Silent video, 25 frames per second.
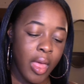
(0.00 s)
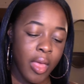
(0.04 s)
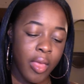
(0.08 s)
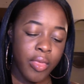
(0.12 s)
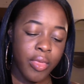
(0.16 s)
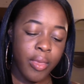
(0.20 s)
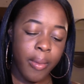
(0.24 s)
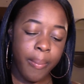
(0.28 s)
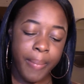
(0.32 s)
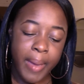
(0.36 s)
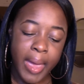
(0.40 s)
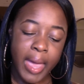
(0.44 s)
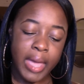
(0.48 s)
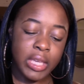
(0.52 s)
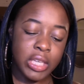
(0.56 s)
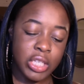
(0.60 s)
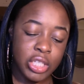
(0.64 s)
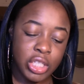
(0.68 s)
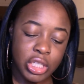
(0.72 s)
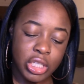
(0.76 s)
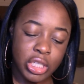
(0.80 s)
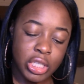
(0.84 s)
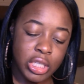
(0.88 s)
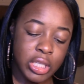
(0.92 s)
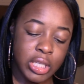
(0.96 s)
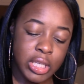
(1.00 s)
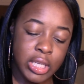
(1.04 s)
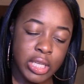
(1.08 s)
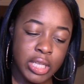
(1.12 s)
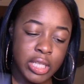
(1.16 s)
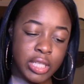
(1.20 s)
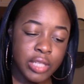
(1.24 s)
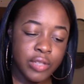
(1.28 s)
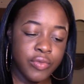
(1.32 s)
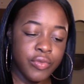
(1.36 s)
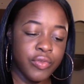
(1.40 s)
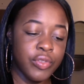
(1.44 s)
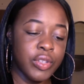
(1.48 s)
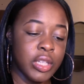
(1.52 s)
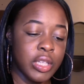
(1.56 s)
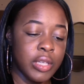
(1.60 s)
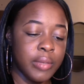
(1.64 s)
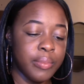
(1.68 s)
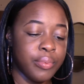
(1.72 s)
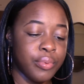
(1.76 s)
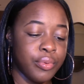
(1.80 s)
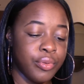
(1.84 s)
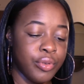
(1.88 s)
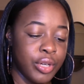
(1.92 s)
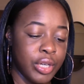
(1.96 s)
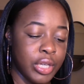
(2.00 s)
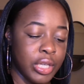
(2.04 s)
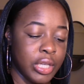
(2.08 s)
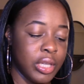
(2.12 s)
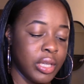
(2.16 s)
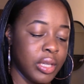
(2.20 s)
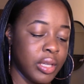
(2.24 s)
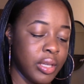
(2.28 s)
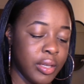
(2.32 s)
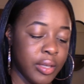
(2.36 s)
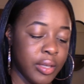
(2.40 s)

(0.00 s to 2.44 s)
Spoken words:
The packaging is really pretty.